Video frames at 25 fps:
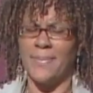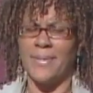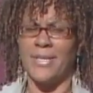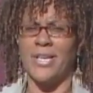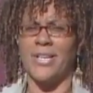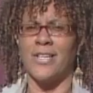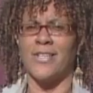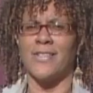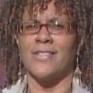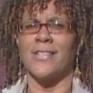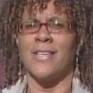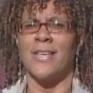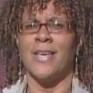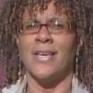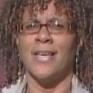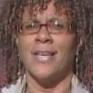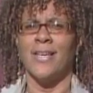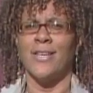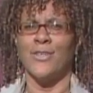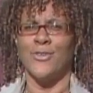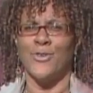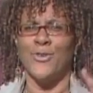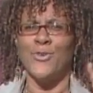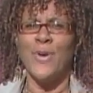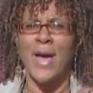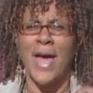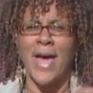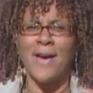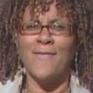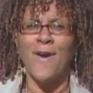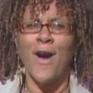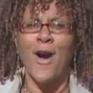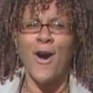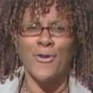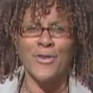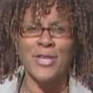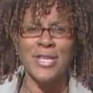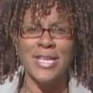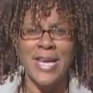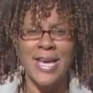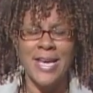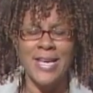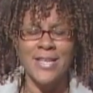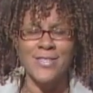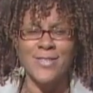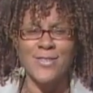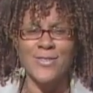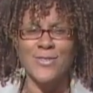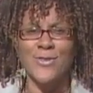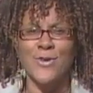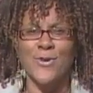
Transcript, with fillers: because you have all the answers.